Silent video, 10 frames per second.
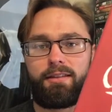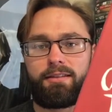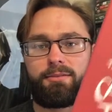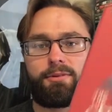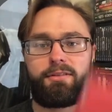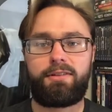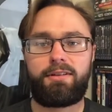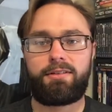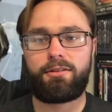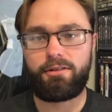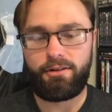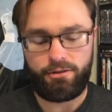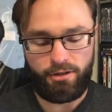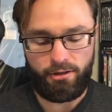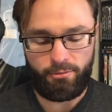This is one of his
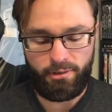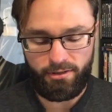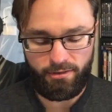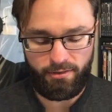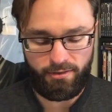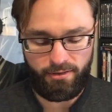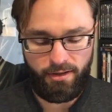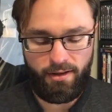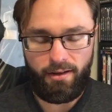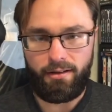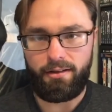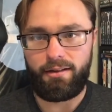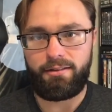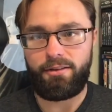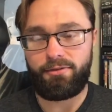earlier giallo pictures.
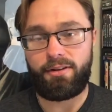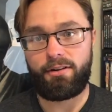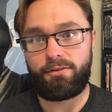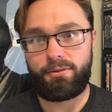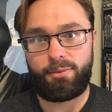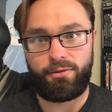The photography is